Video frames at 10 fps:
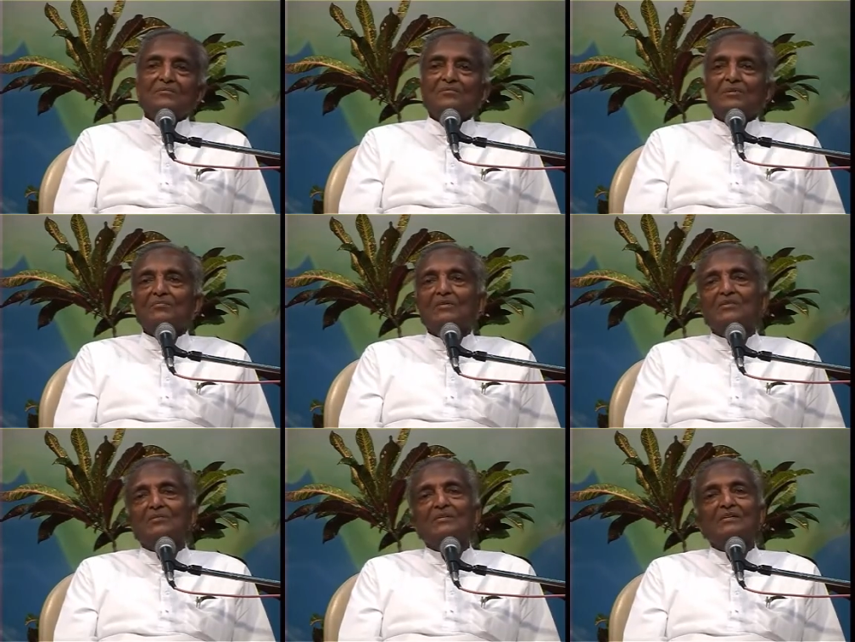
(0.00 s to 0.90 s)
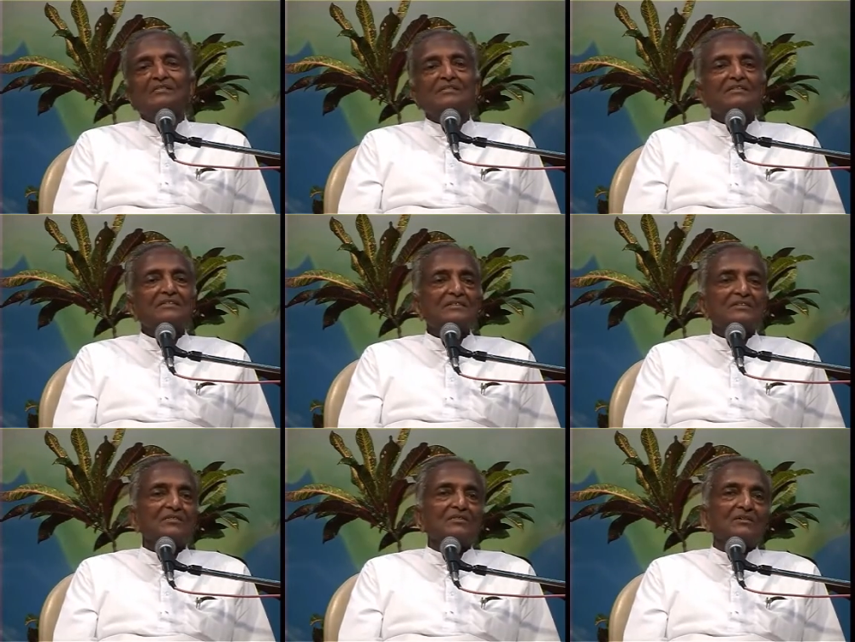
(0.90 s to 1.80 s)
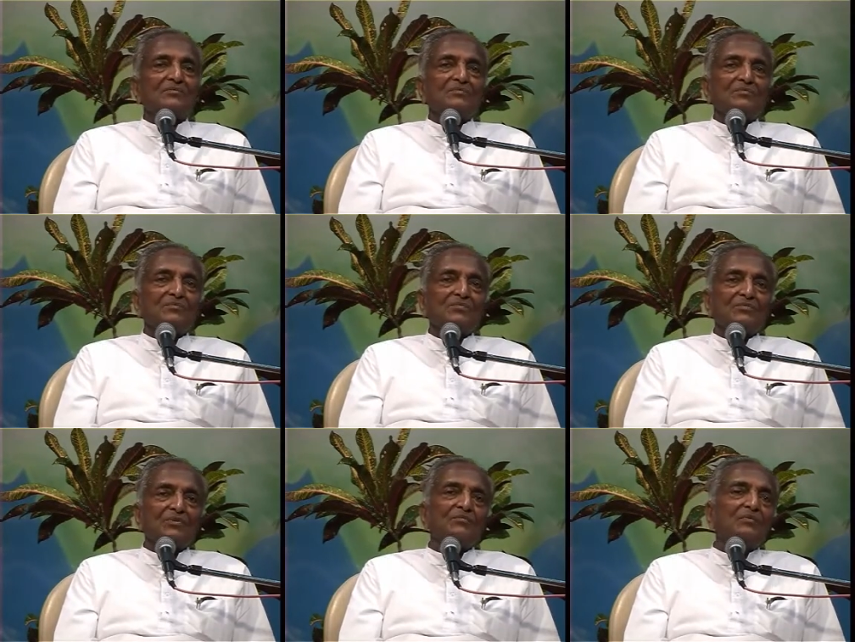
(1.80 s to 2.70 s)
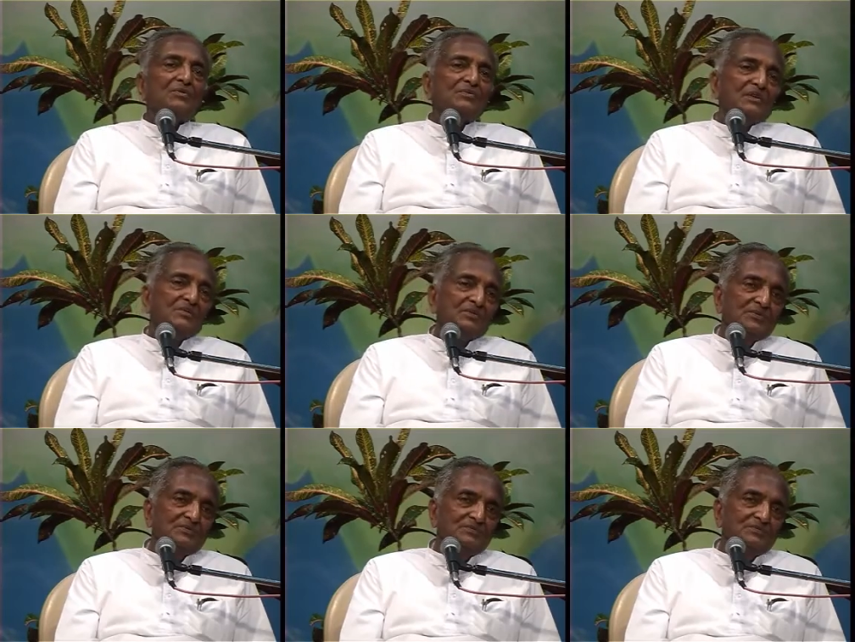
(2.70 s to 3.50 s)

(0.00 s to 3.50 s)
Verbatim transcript: Brahma Kumari's sisters have come from Mount Abu.